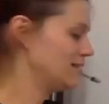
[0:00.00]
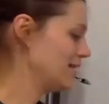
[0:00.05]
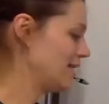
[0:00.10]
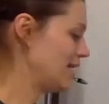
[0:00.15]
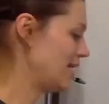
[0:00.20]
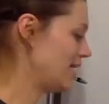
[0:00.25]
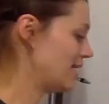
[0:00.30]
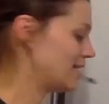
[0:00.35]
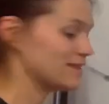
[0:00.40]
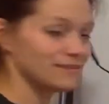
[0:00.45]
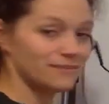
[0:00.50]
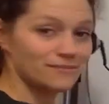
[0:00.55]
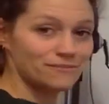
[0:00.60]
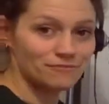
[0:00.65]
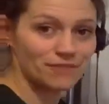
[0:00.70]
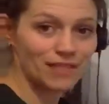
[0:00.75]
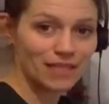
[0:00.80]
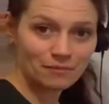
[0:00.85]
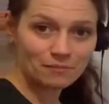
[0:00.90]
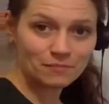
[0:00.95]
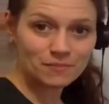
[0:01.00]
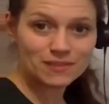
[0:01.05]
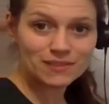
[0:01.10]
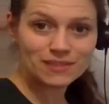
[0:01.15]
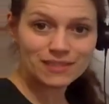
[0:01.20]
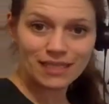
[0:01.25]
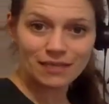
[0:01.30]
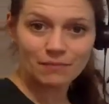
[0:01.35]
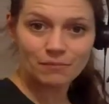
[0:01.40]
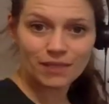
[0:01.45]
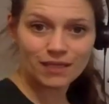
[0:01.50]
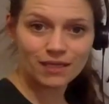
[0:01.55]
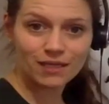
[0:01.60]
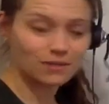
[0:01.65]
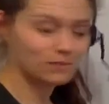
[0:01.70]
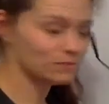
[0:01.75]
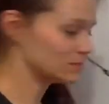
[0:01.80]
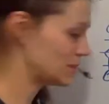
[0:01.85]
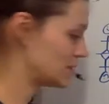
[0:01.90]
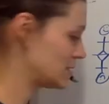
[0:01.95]
It flips. It
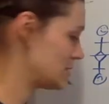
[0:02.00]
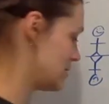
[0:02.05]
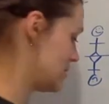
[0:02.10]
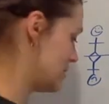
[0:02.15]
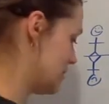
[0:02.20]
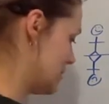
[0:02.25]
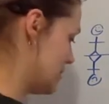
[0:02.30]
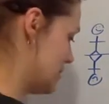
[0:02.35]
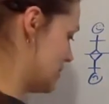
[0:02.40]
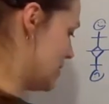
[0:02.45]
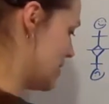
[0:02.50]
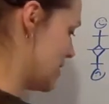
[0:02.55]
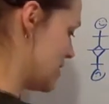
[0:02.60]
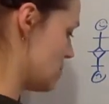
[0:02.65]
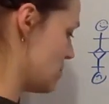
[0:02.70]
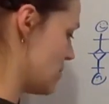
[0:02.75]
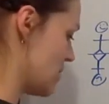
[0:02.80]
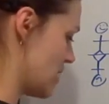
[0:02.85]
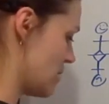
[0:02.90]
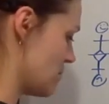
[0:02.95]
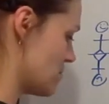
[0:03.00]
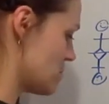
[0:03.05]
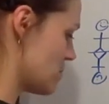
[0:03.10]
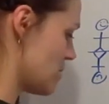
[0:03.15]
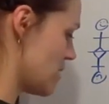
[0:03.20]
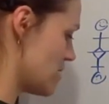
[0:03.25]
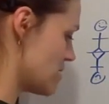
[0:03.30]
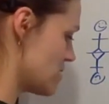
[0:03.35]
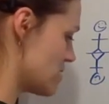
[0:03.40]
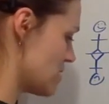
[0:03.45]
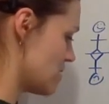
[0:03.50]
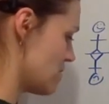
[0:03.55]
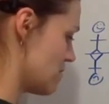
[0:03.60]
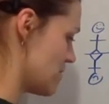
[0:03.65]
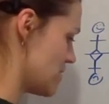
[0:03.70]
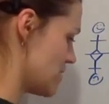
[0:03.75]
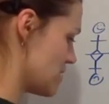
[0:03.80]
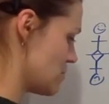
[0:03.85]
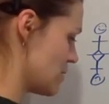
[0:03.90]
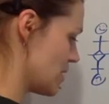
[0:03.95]
becomes, this becomes positive,
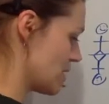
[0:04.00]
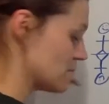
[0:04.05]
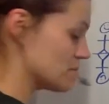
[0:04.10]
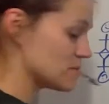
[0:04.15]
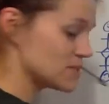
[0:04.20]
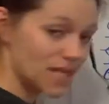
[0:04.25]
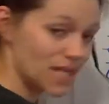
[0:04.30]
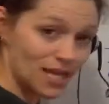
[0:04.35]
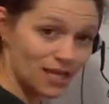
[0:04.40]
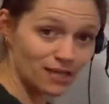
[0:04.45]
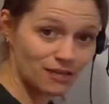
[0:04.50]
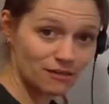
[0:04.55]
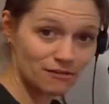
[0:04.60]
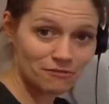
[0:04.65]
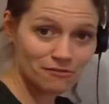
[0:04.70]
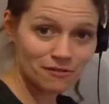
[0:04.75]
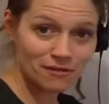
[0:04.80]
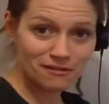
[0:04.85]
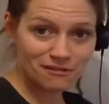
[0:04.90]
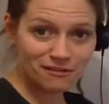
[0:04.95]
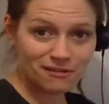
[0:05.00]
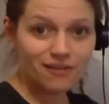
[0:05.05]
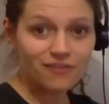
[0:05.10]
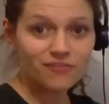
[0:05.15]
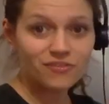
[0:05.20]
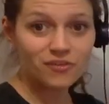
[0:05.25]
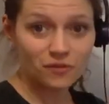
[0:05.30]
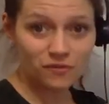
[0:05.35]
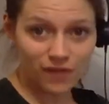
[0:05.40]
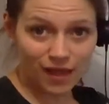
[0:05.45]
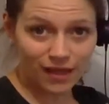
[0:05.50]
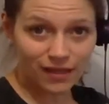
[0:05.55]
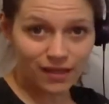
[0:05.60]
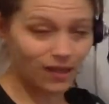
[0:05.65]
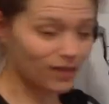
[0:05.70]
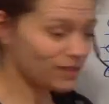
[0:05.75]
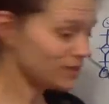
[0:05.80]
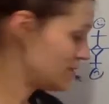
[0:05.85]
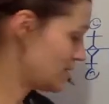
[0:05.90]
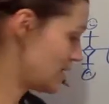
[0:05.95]
this becomes negative. So in that
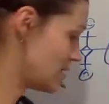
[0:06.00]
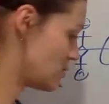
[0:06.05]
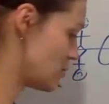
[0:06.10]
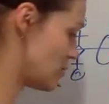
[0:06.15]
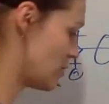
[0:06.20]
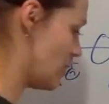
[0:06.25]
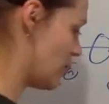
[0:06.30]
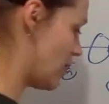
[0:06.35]
case, that's when you